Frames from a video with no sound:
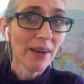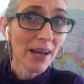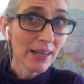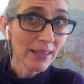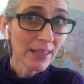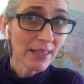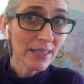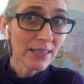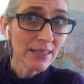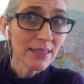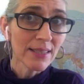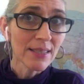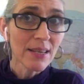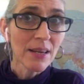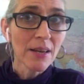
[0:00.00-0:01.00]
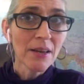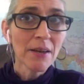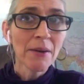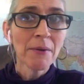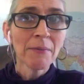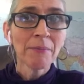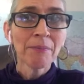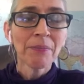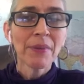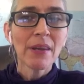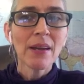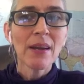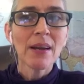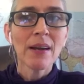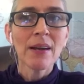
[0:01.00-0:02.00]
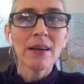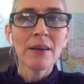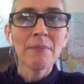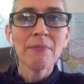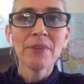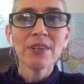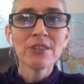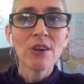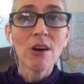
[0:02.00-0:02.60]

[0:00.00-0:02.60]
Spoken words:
Violence. There's